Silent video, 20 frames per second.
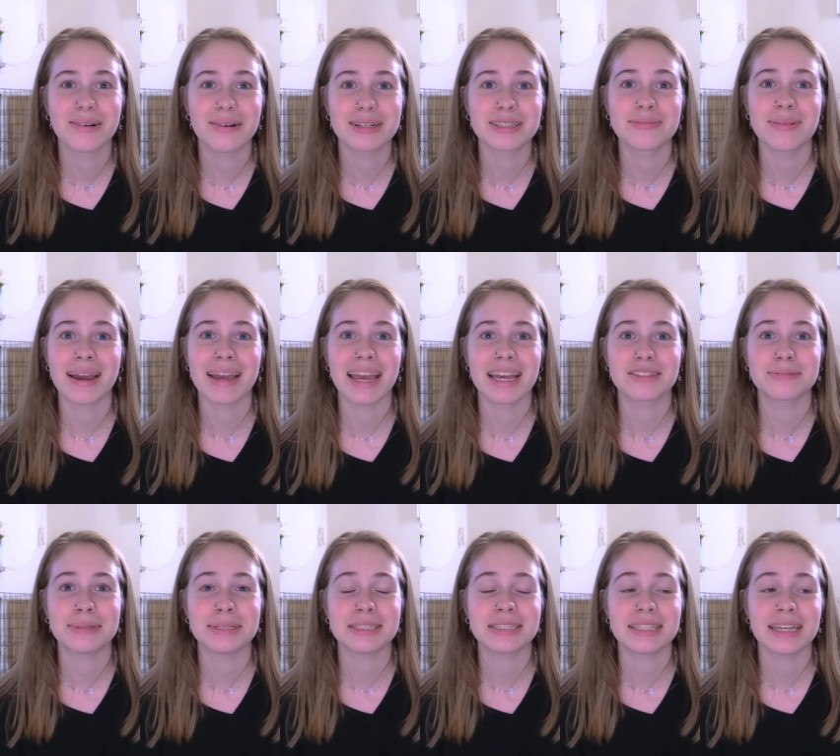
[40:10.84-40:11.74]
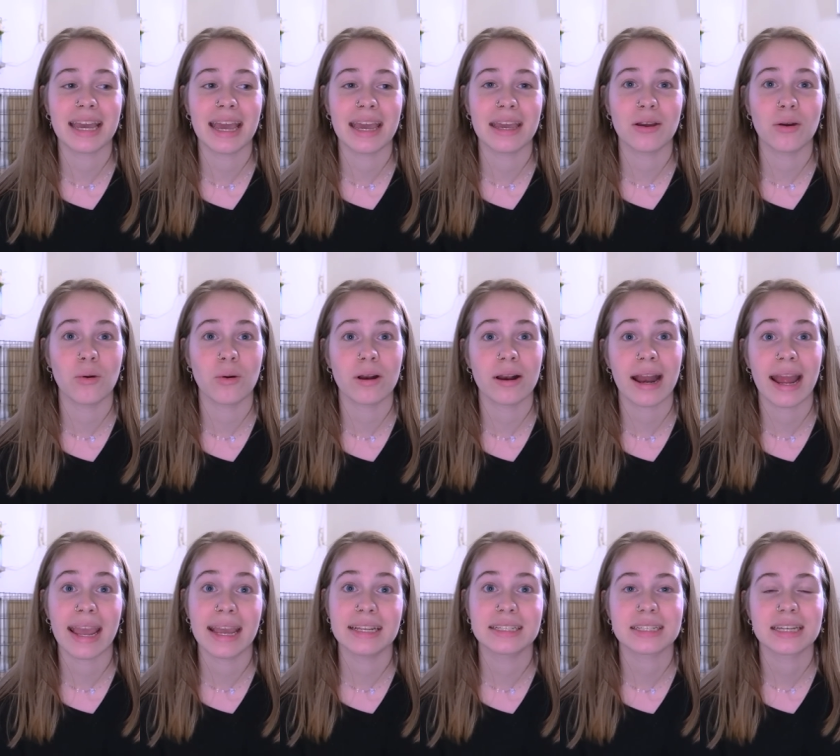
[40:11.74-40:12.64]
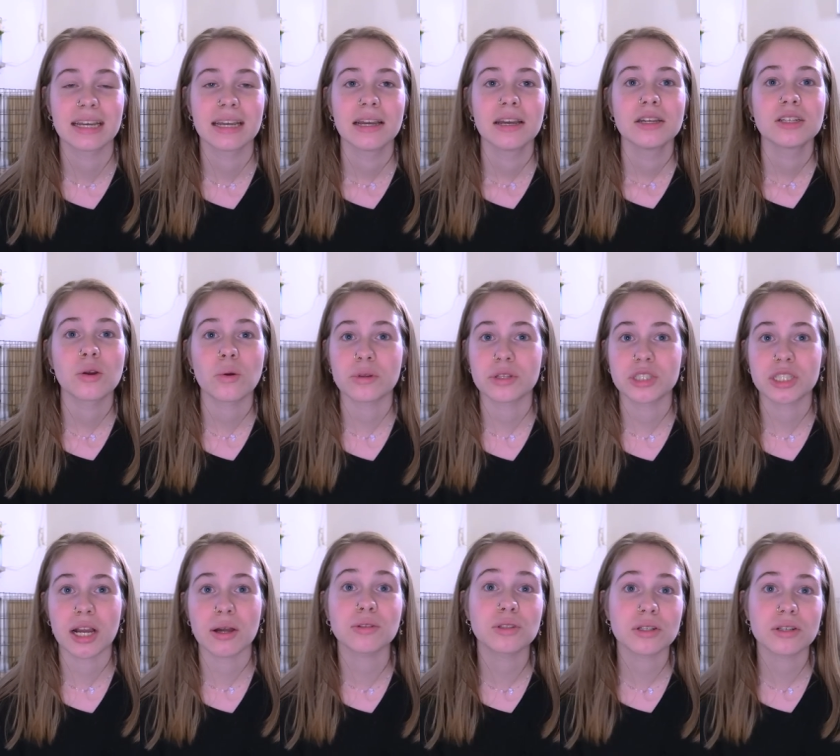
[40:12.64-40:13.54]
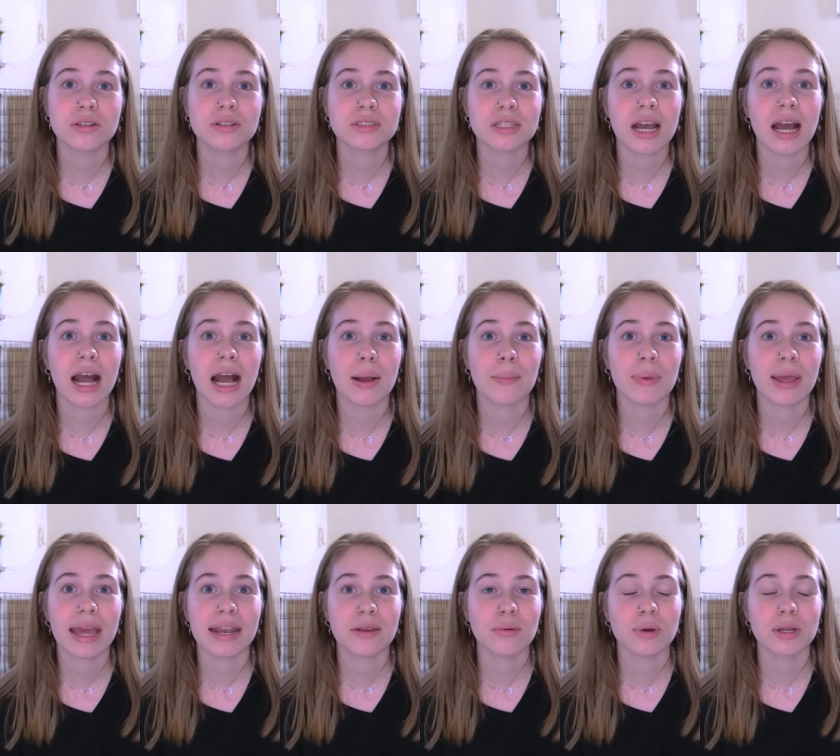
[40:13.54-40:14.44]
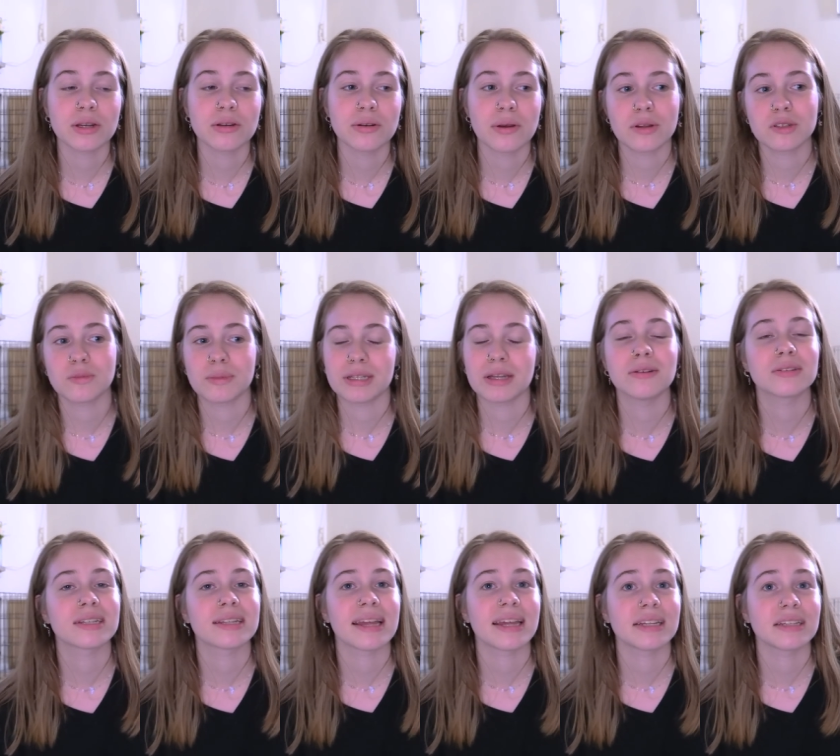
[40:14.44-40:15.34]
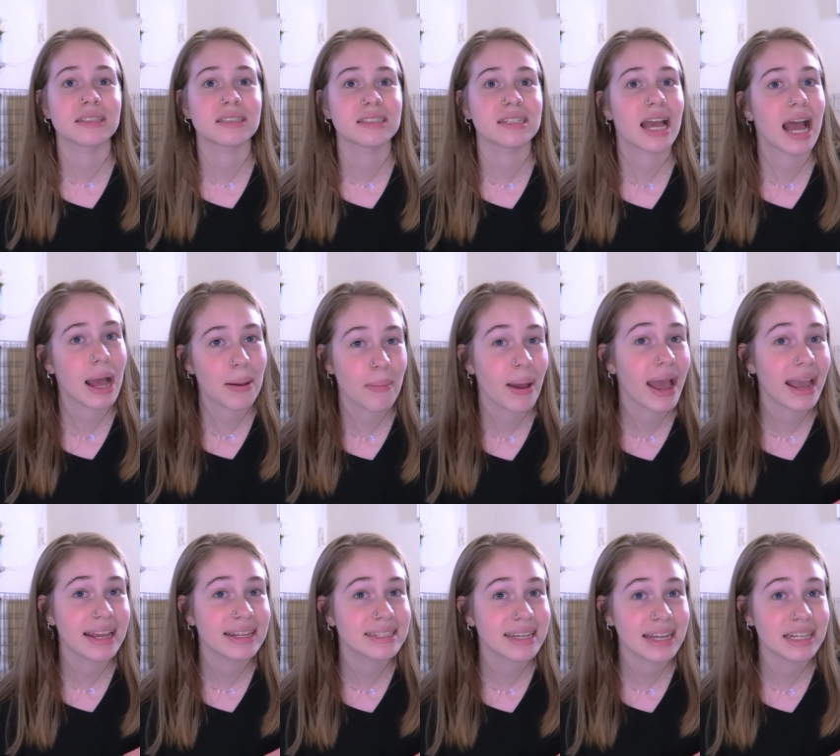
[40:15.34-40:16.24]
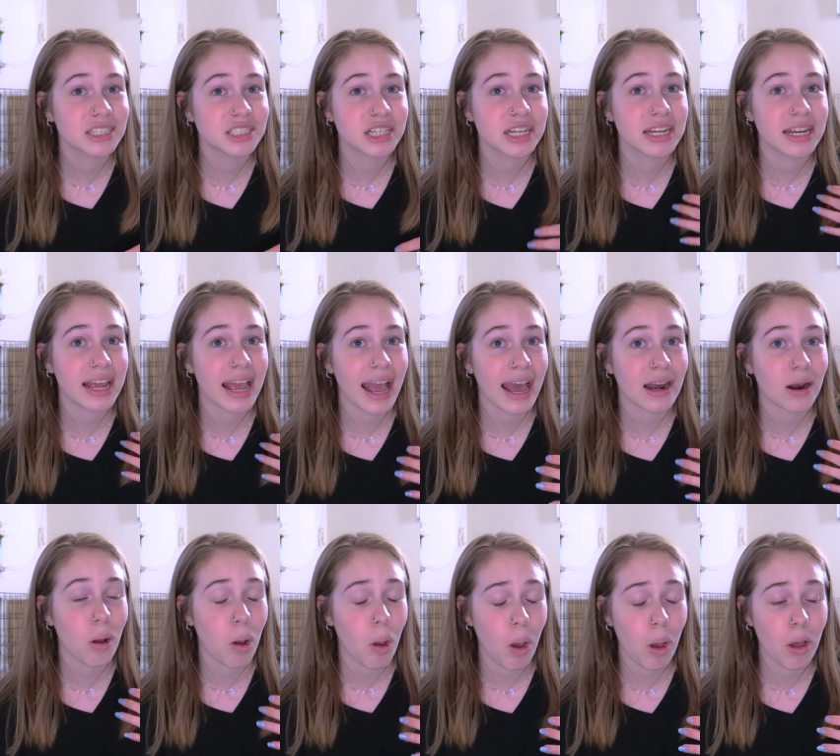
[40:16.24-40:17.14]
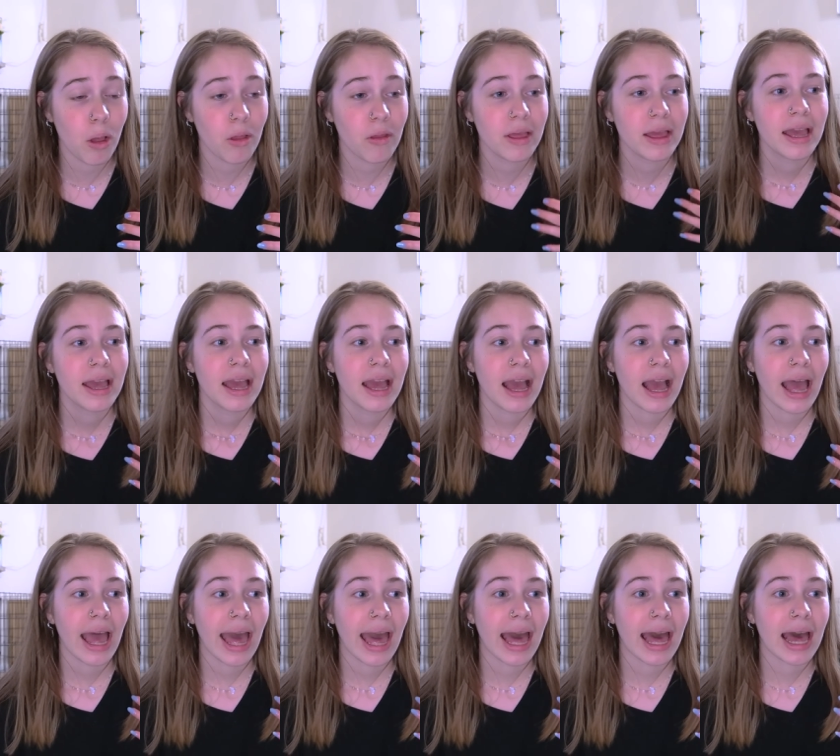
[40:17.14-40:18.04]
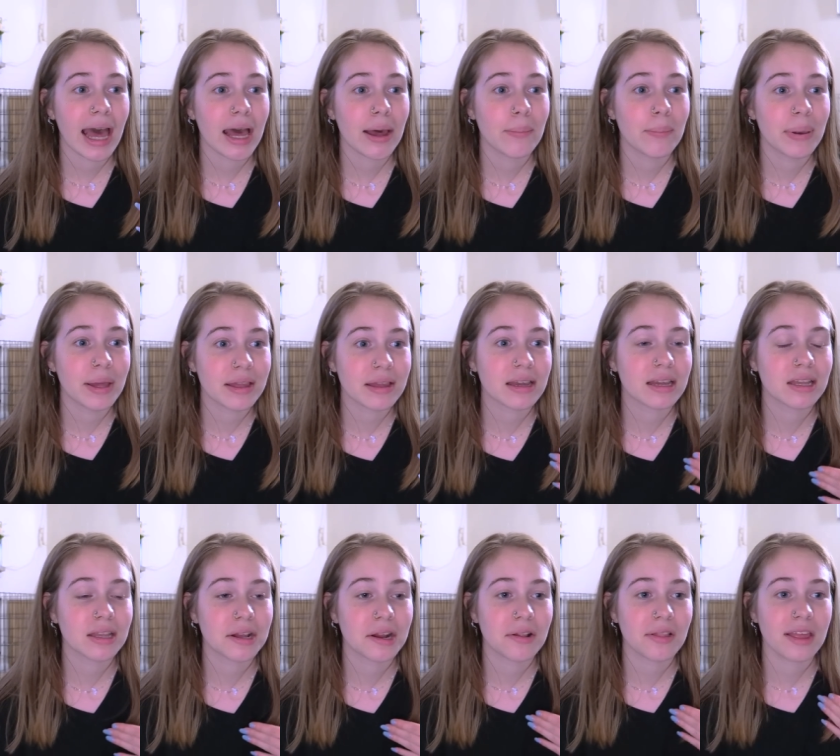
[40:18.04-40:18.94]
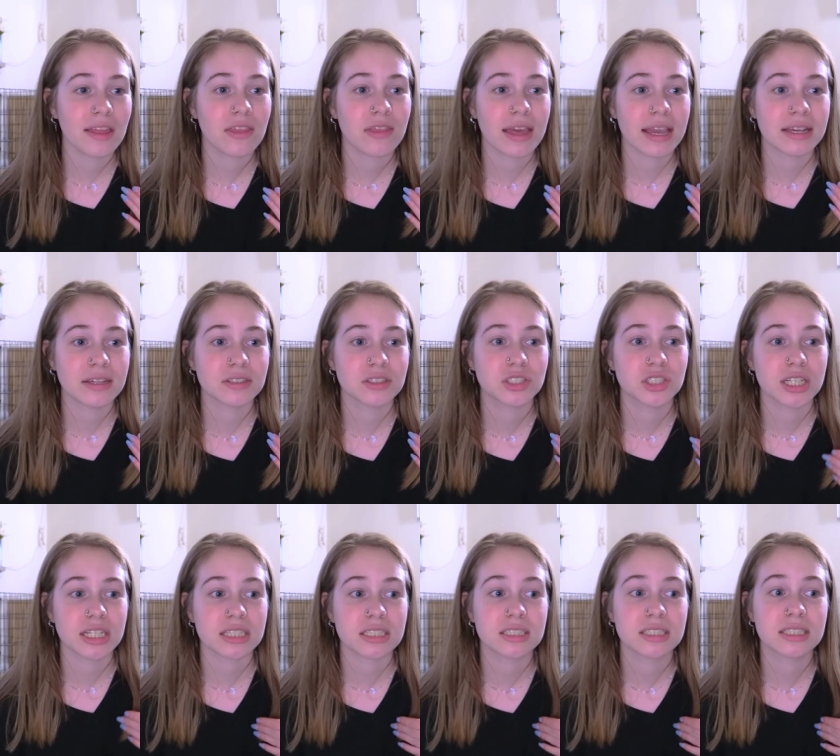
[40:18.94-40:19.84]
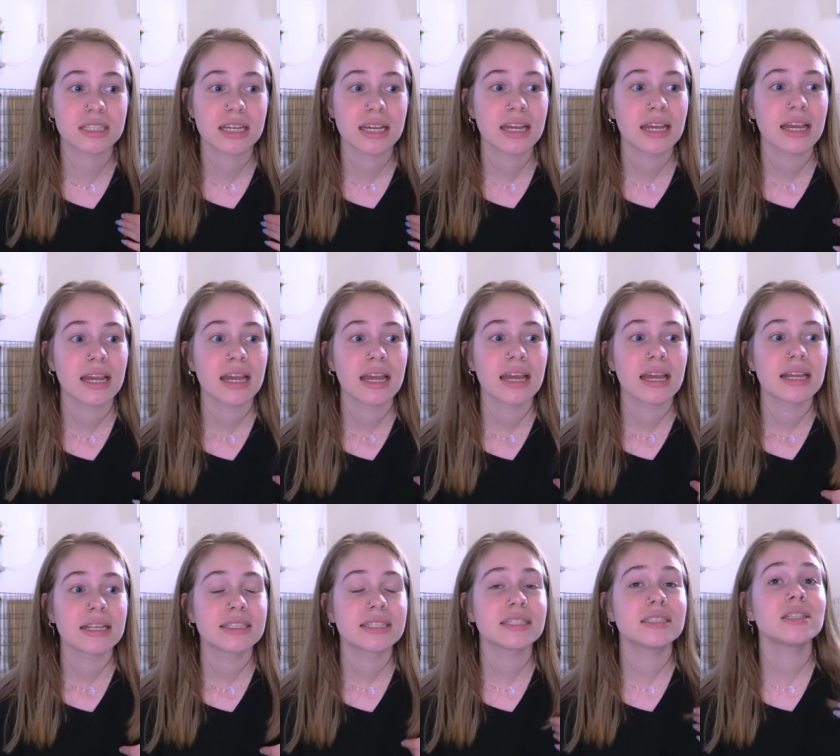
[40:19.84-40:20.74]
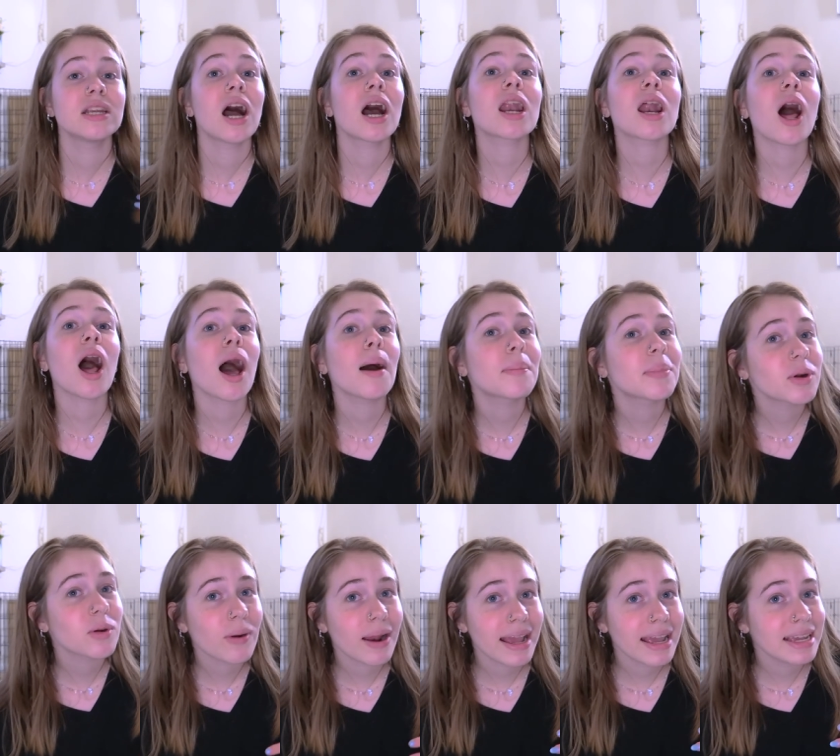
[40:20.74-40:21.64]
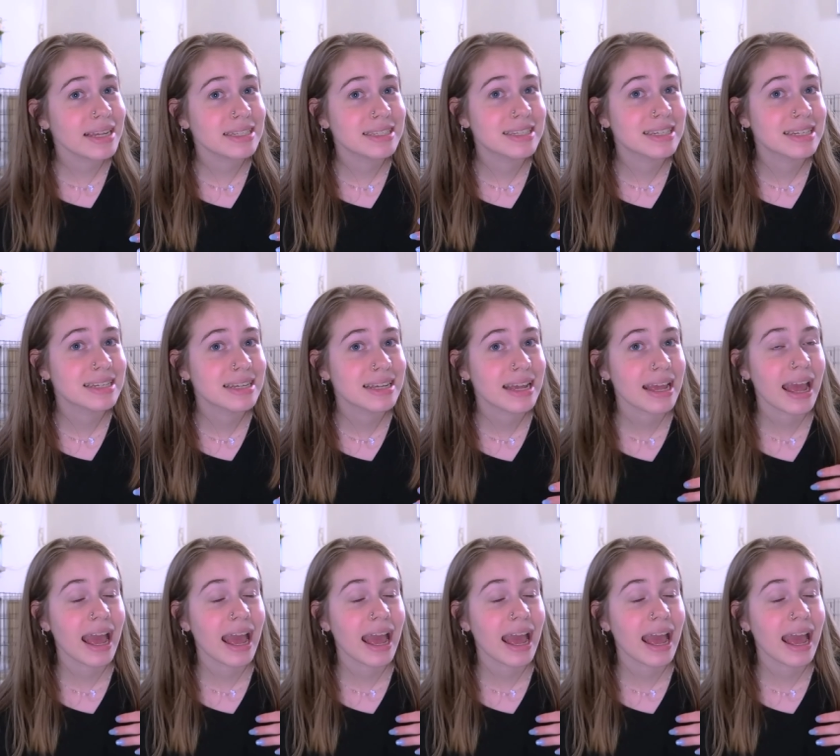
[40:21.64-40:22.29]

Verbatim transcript: towards my SPCA or hate towards shelters. Um, anyone who knows me knows that that is not my intention at all. Uh, but clearly things just did not operate